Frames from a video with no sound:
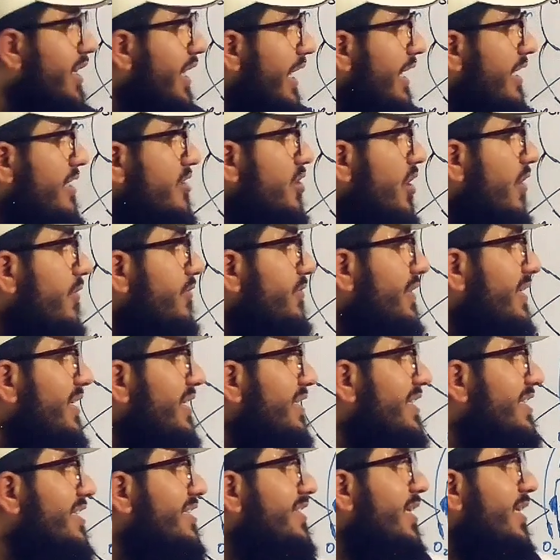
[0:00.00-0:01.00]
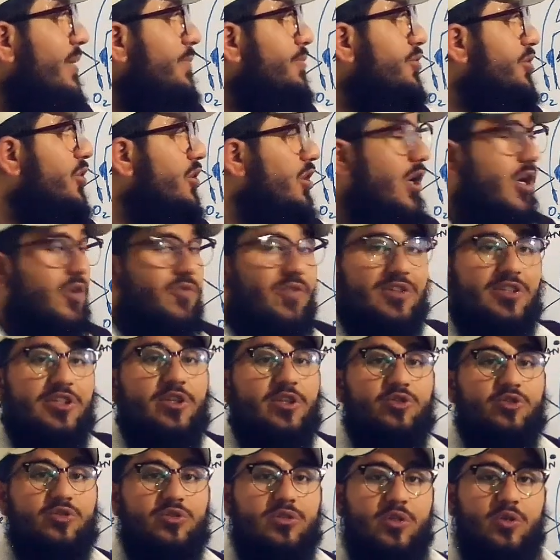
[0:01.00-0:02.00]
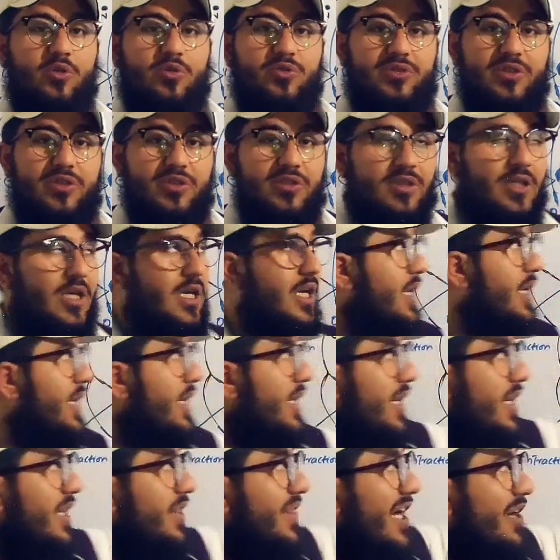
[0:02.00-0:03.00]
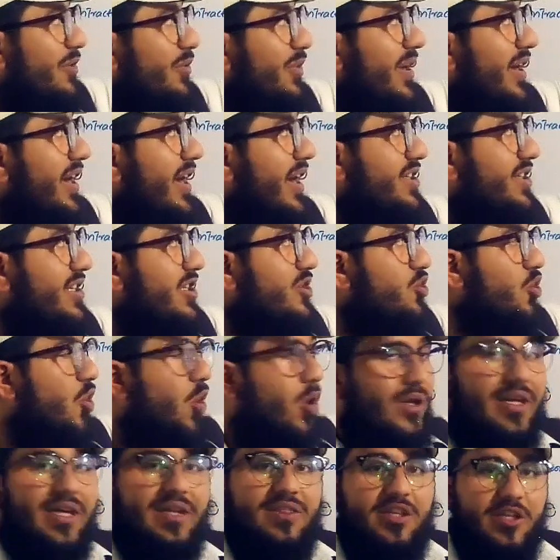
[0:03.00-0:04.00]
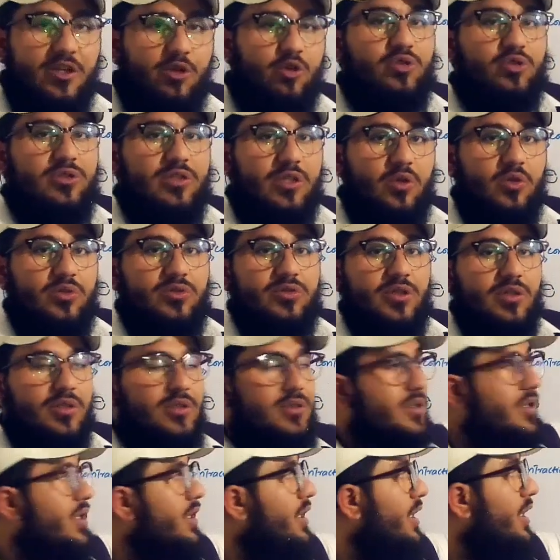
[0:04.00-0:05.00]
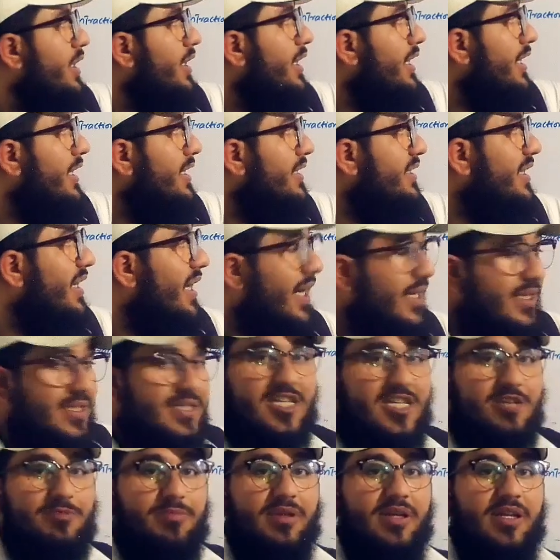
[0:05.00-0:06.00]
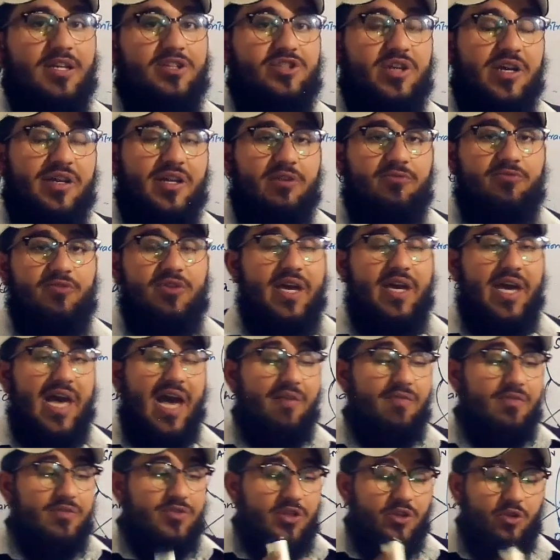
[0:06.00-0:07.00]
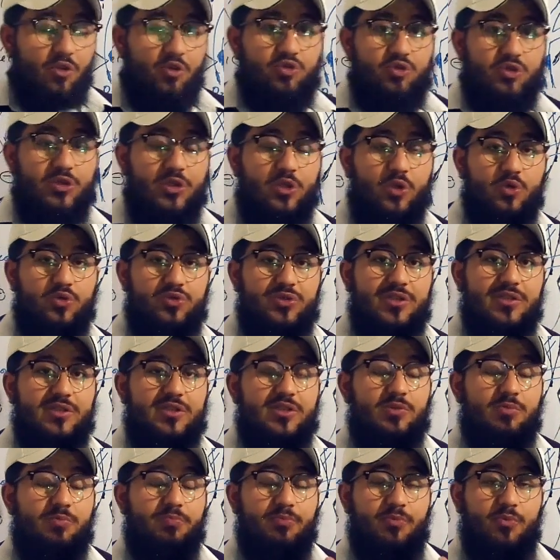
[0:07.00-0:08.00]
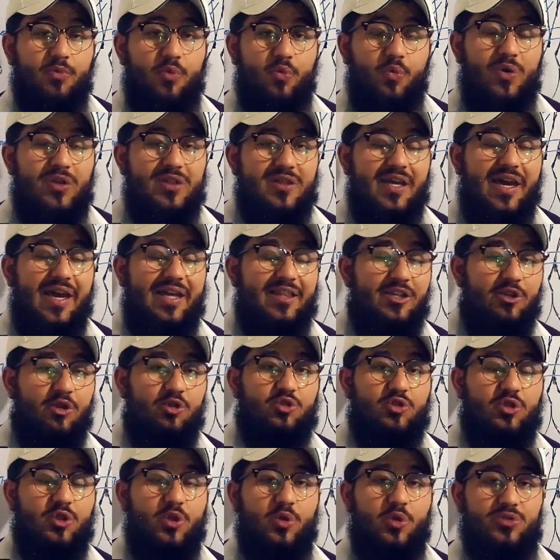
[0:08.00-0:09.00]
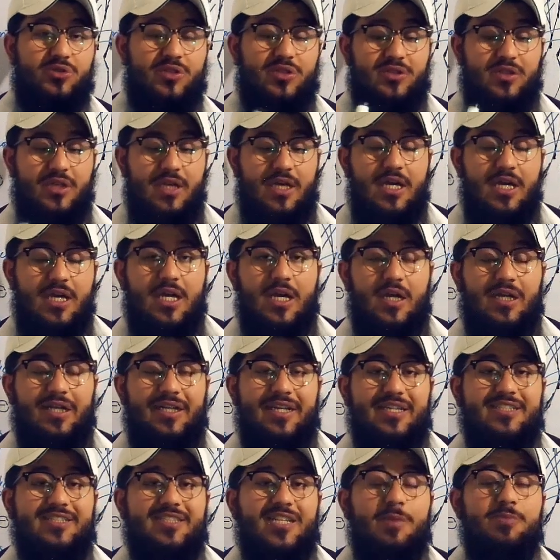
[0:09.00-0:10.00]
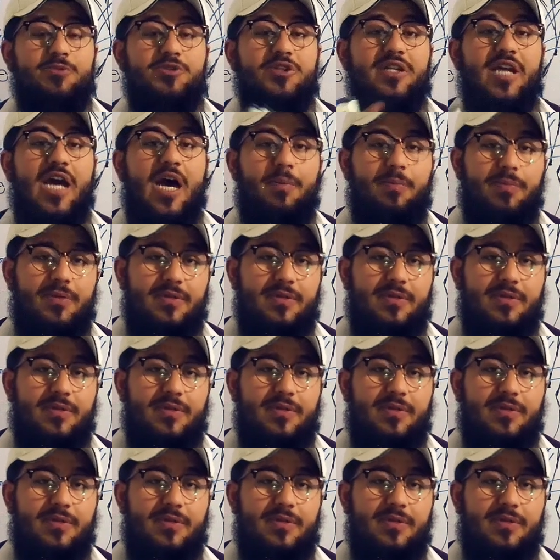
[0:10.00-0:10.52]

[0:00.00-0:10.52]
in case of the disruption of atherosclerosis. In that we hear just only atherosclerosis. In the unstable angina, we have atherosclerosis. With the atherosclerosis, disruption